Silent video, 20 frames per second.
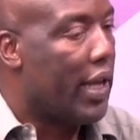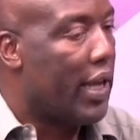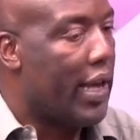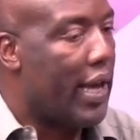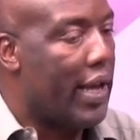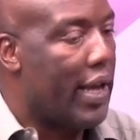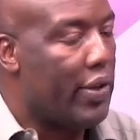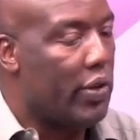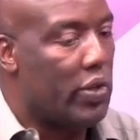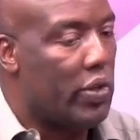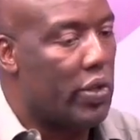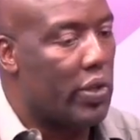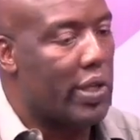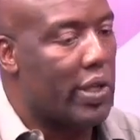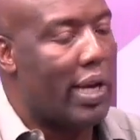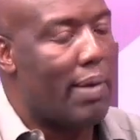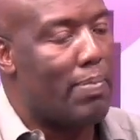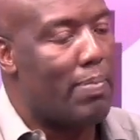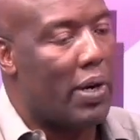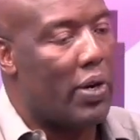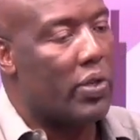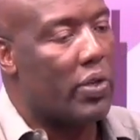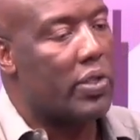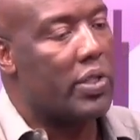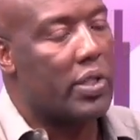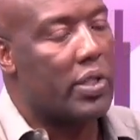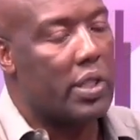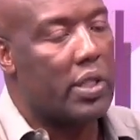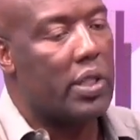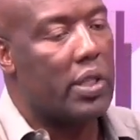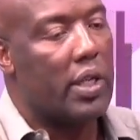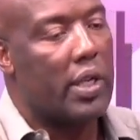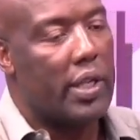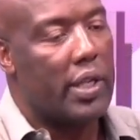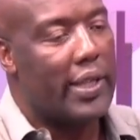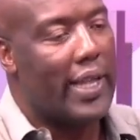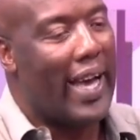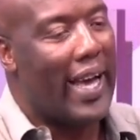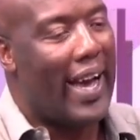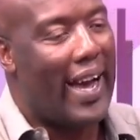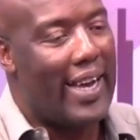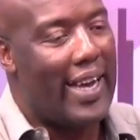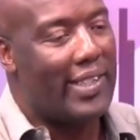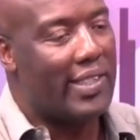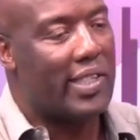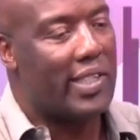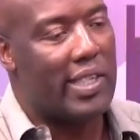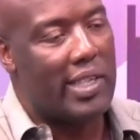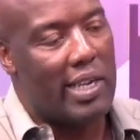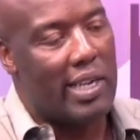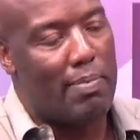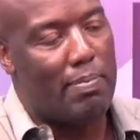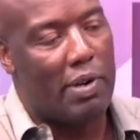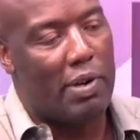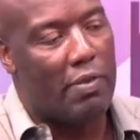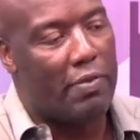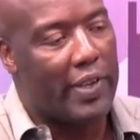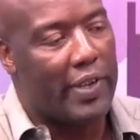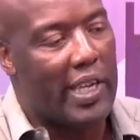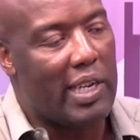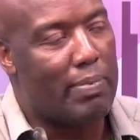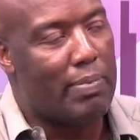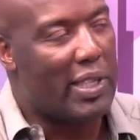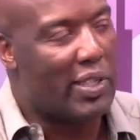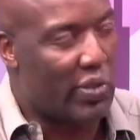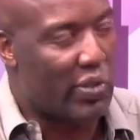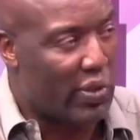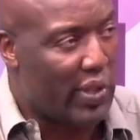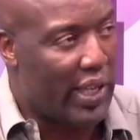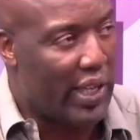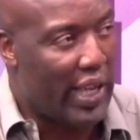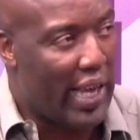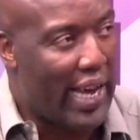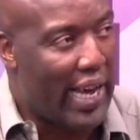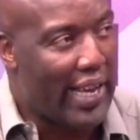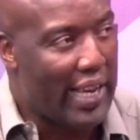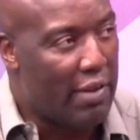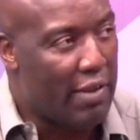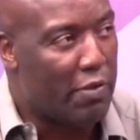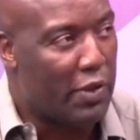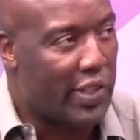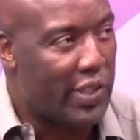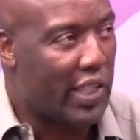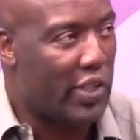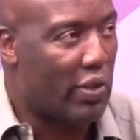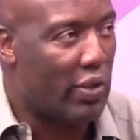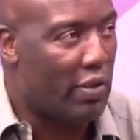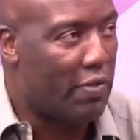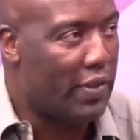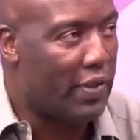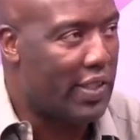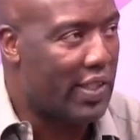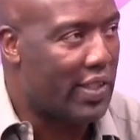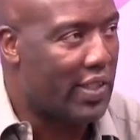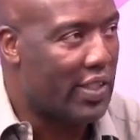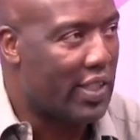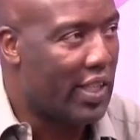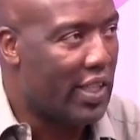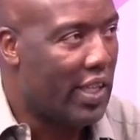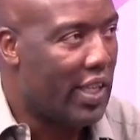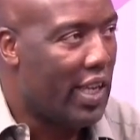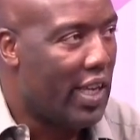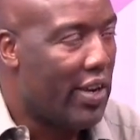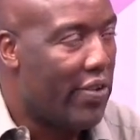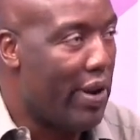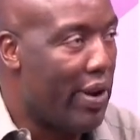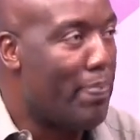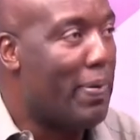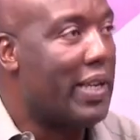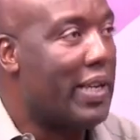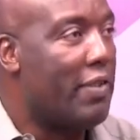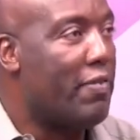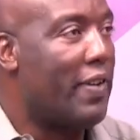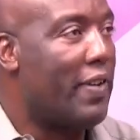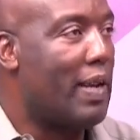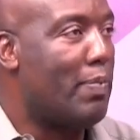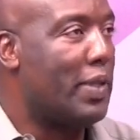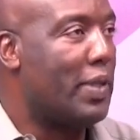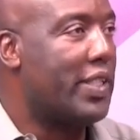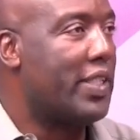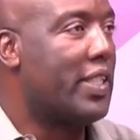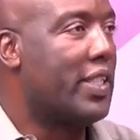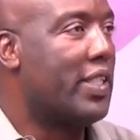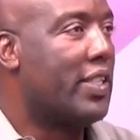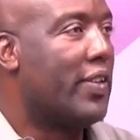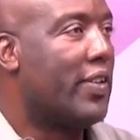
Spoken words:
Yeah, you talk about the highest number of inmates today are in for sexual offenses, rape and defilement.